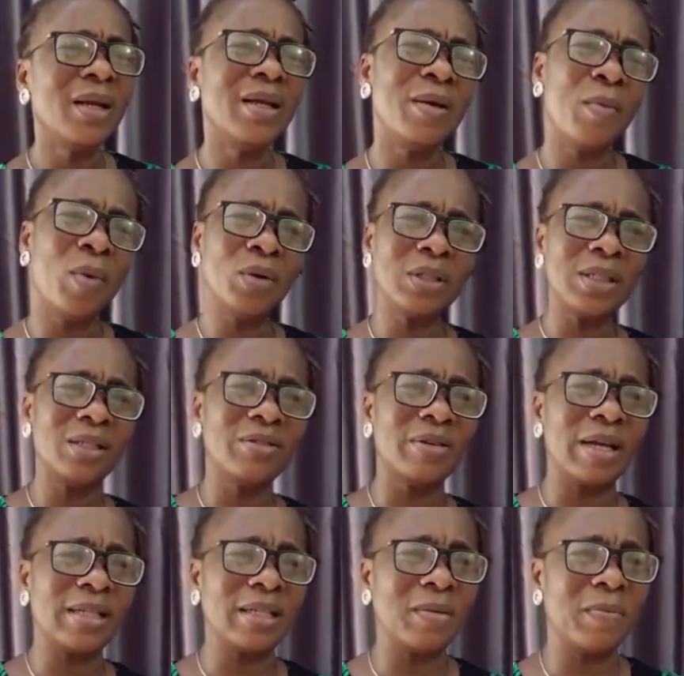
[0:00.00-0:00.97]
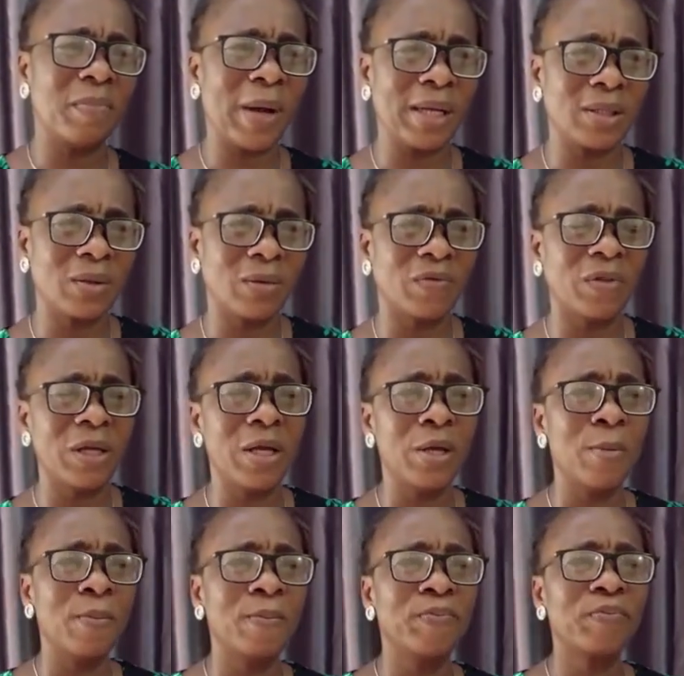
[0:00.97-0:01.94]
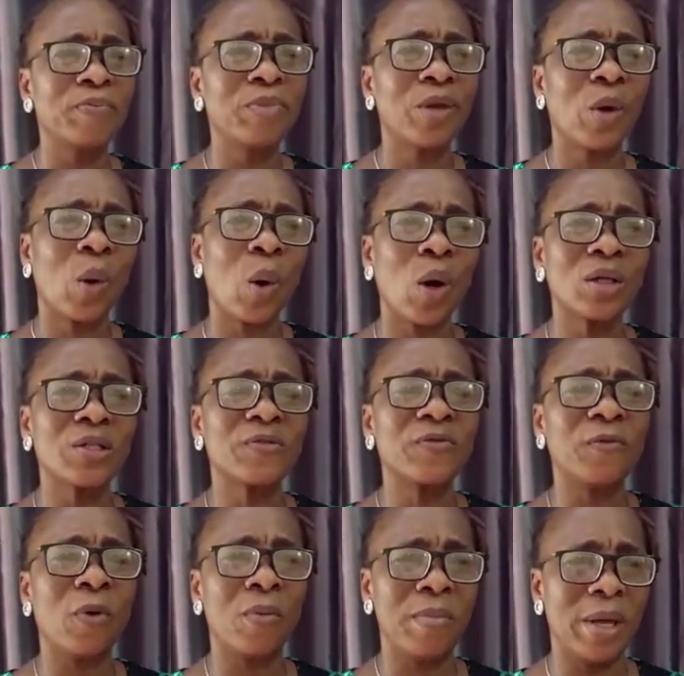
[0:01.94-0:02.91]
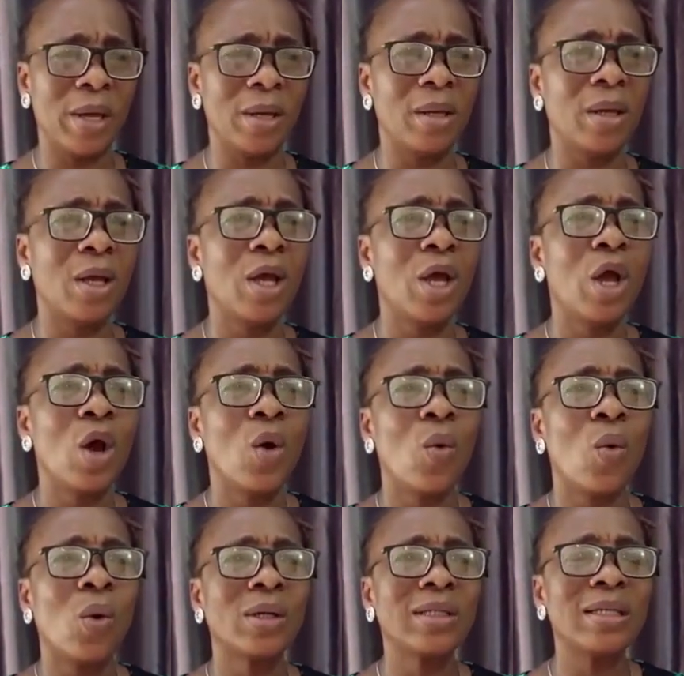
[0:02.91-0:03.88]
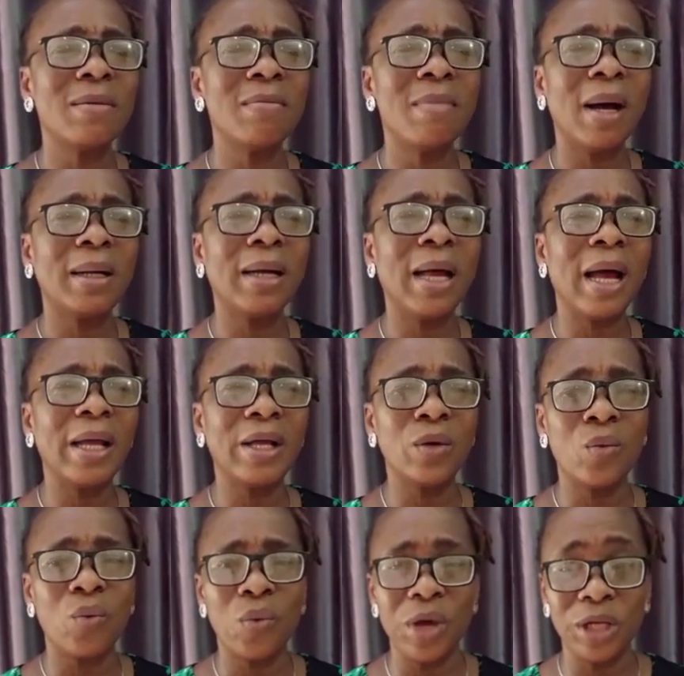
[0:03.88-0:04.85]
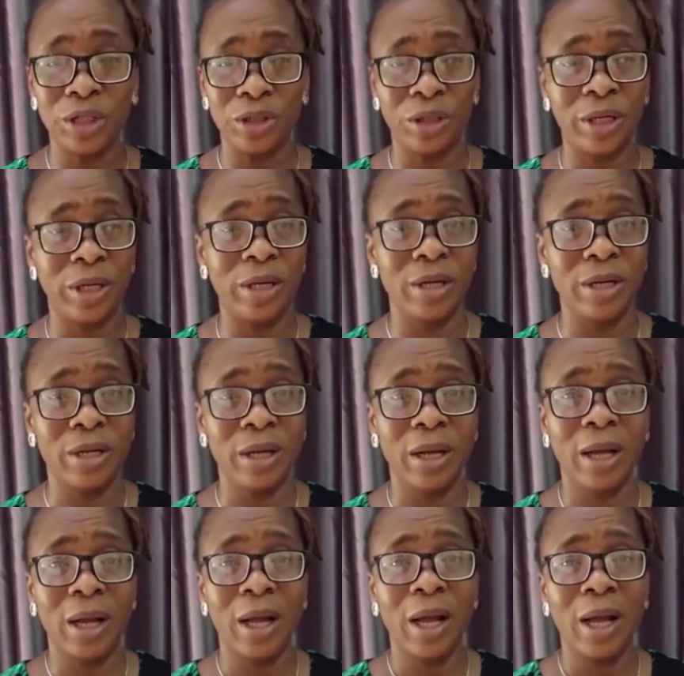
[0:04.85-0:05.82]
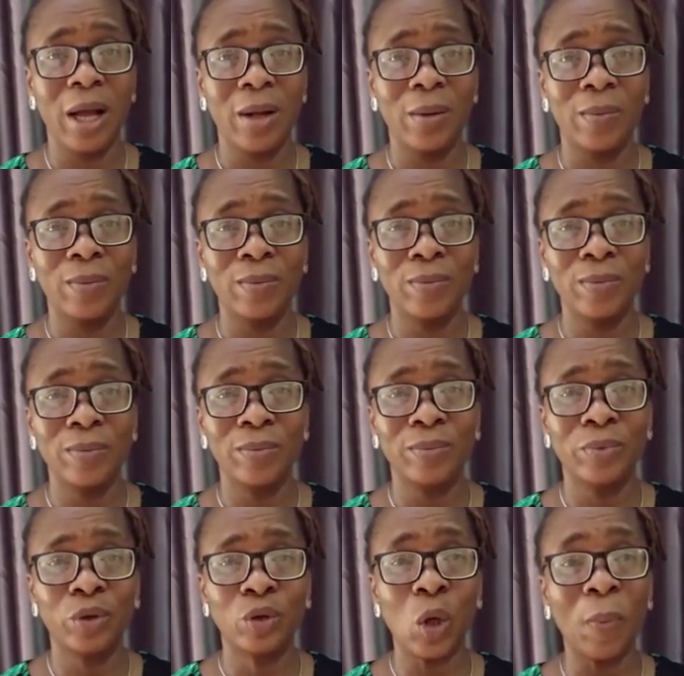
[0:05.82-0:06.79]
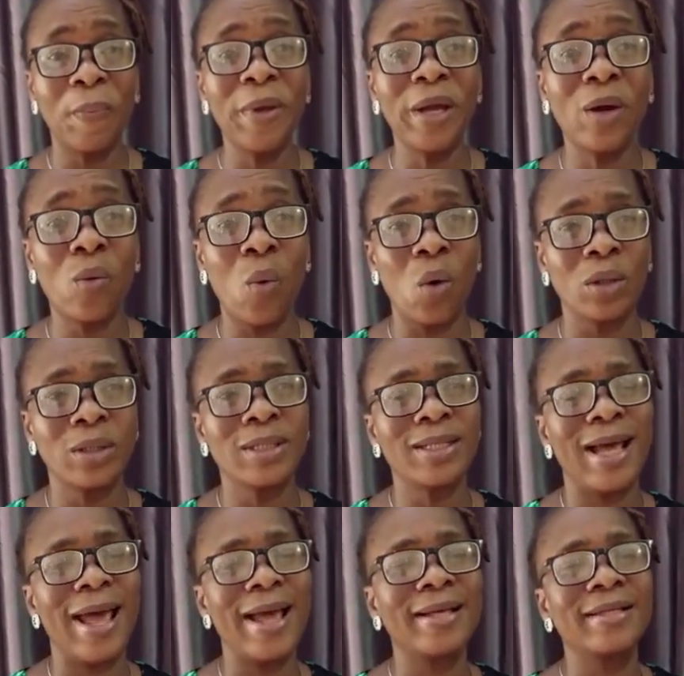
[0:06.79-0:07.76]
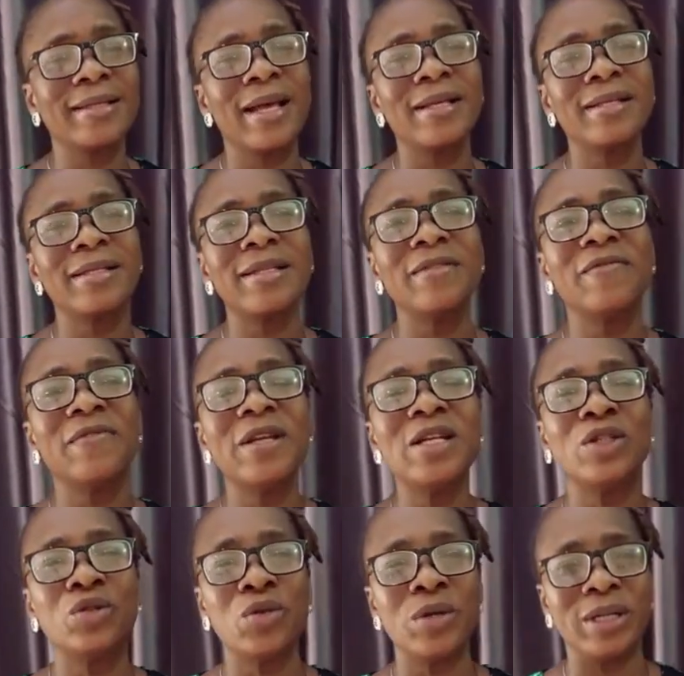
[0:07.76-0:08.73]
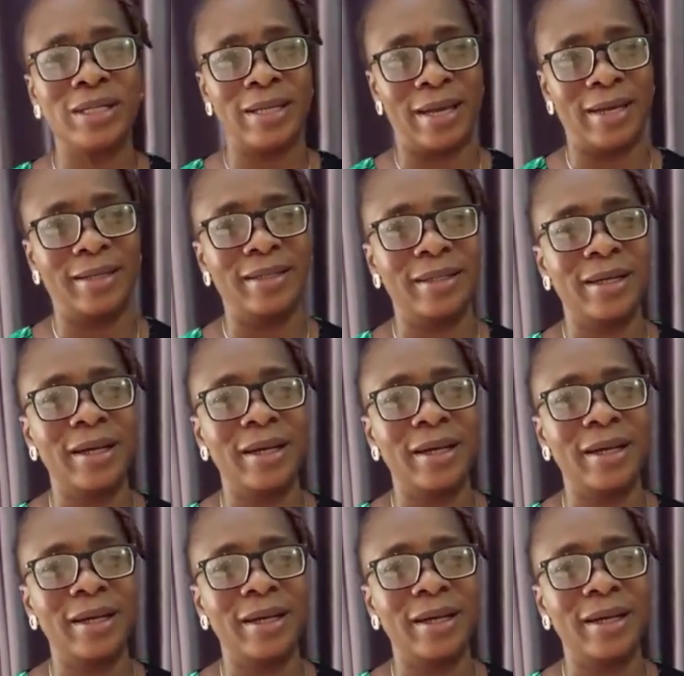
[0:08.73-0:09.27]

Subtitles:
The most interesting part of the course for me was the manner in which the topic was extensively treated.